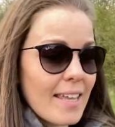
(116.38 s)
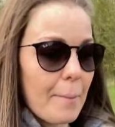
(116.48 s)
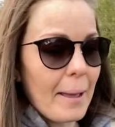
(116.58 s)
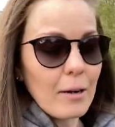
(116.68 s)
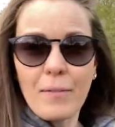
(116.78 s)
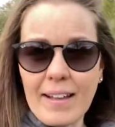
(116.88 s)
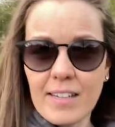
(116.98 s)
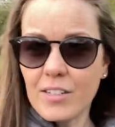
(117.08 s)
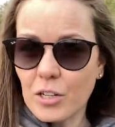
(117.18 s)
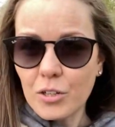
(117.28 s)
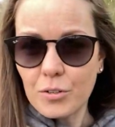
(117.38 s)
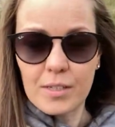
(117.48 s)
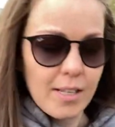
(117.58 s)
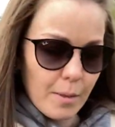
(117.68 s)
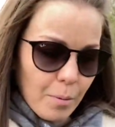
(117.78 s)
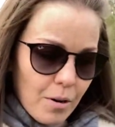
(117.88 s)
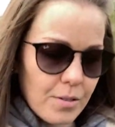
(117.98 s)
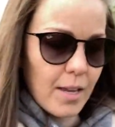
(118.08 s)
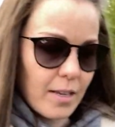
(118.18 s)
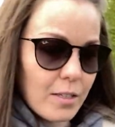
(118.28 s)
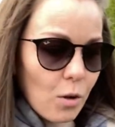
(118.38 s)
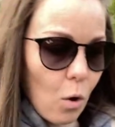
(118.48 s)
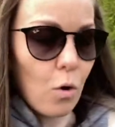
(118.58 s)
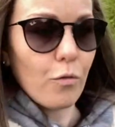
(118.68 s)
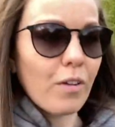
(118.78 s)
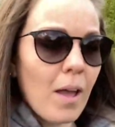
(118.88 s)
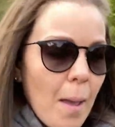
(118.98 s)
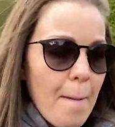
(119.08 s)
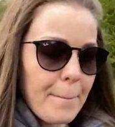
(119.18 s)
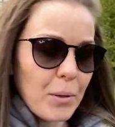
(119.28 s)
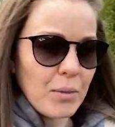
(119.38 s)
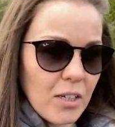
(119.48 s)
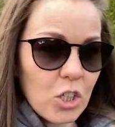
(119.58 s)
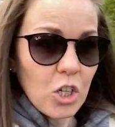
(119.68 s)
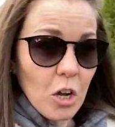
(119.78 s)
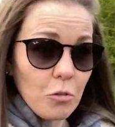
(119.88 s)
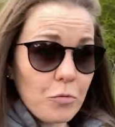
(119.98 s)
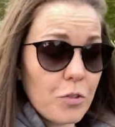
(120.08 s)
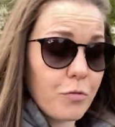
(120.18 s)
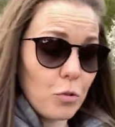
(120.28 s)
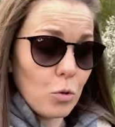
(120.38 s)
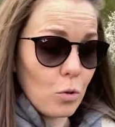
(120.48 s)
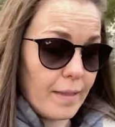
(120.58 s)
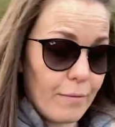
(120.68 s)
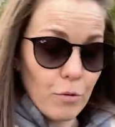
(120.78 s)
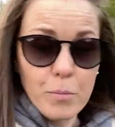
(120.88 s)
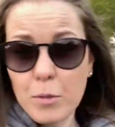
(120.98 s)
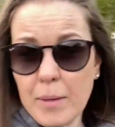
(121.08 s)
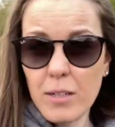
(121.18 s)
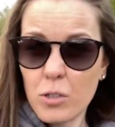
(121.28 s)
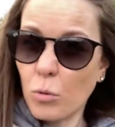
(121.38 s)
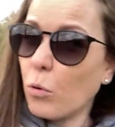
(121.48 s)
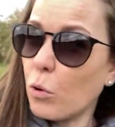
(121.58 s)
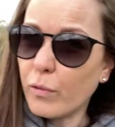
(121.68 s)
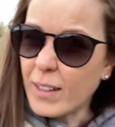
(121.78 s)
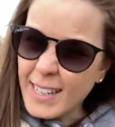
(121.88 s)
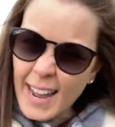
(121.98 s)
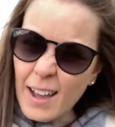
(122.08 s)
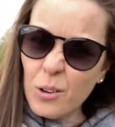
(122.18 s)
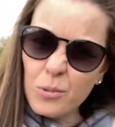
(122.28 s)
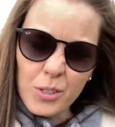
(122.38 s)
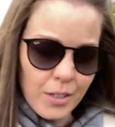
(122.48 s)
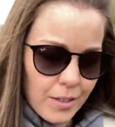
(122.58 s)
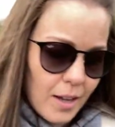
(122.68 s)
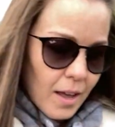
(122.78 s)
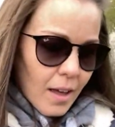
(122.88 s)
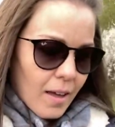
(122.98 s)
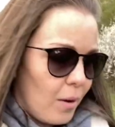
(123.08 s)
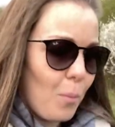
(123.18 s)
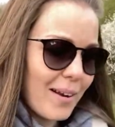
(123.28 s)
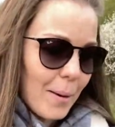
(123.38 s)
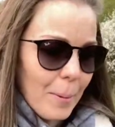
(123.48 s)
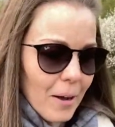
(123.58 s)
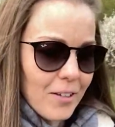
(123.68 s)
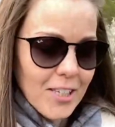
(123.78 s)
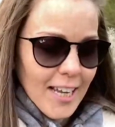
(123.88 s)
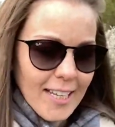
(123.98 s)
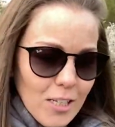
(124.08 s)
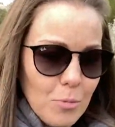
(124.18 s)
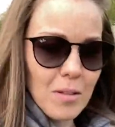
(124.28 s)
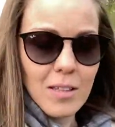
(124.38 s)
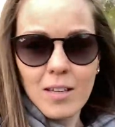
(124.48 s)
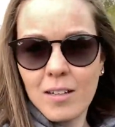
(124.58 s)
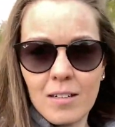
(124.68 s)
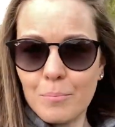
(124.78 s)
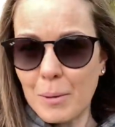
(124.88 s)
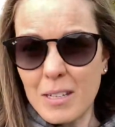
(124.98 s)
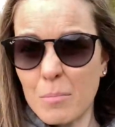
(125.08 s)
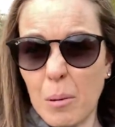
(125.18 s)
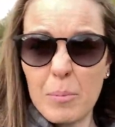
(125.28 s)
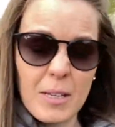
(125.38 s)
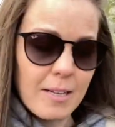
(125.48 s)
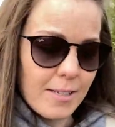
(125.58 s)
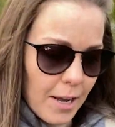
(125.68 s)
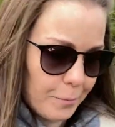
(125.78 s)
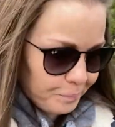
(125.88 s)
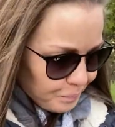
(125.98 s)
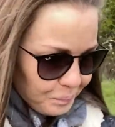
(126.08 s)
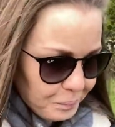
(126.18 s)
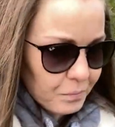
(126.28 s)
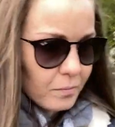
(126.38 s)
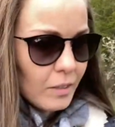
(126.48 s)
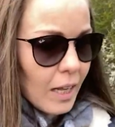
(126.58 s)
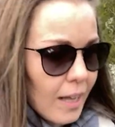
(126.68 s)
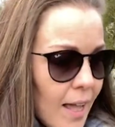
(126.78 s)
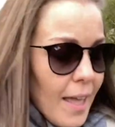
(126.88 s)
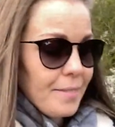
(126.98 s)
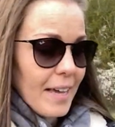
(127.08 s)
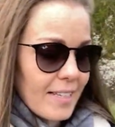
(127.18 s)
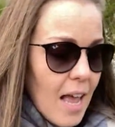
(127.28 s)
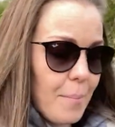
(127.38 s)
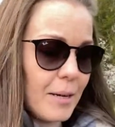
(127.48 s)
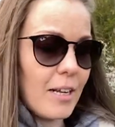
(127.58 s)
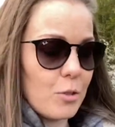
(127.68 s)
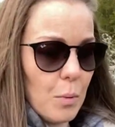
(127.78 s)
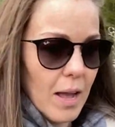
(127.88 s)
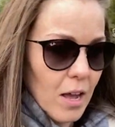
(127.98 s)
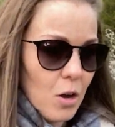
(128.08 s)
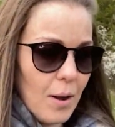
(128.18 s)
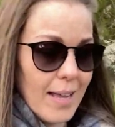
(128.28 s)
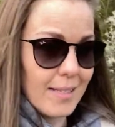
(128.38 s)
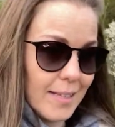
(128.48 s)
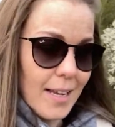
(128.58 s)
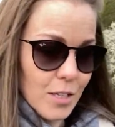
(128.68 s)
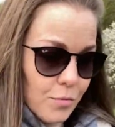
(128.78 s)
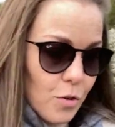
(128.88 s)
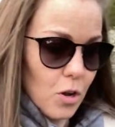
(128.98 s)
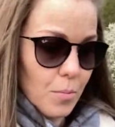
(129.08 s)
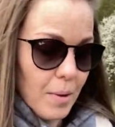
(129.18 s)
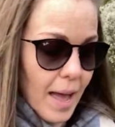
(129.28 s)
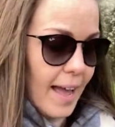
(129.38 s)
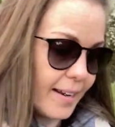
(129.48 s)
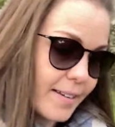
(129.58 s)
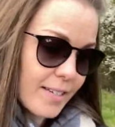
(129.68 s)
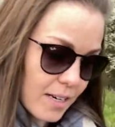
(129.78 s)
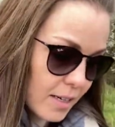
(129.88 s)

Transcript: yeah, we had all that done. So Luke is in the process of building shelves for that room so we can store our towels and wicker baskets with bits and bobs in. So that's happening as well as the guest room and